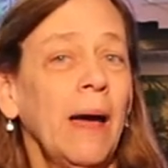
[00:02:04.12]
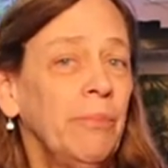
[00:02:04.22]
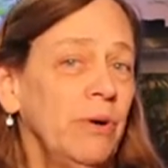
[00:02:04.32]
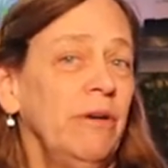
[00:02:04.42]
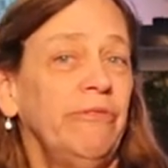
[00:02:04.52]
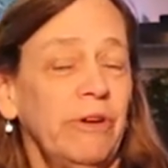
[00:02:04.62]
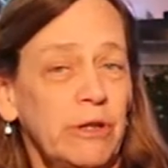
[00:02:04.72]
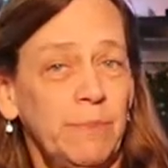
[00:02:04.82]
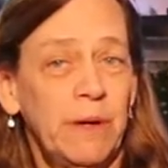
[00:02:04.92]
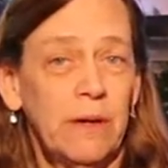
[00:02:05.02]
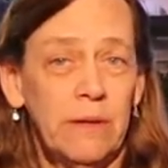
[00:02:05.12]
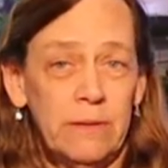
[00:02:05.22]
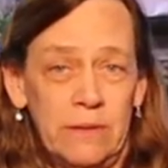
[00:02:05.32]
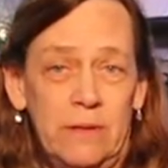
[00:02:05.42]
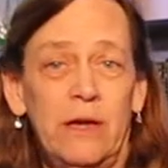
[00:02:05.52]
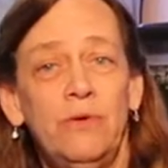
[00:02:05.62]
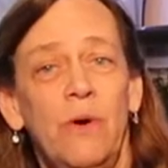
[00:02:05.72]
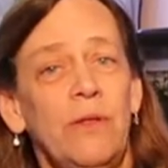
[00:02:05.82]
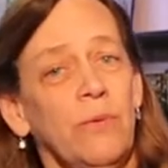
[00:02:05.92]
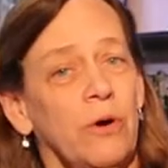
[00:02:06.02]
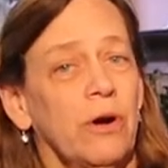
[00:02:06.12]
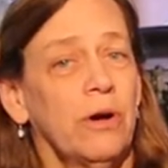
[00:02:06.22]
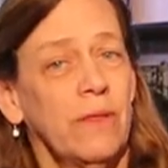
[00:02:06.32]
breed fish because they do all the work.